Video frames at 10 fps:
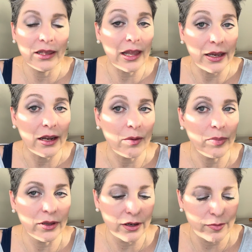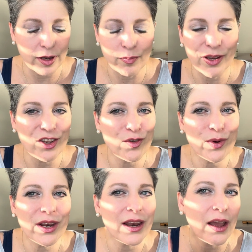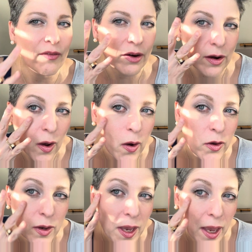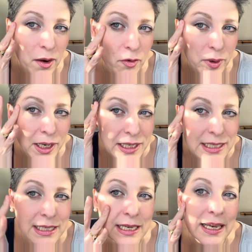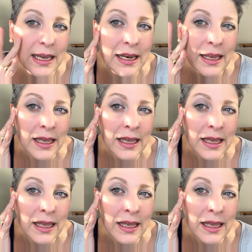light up a little bit, but you will never know. You can't really see it.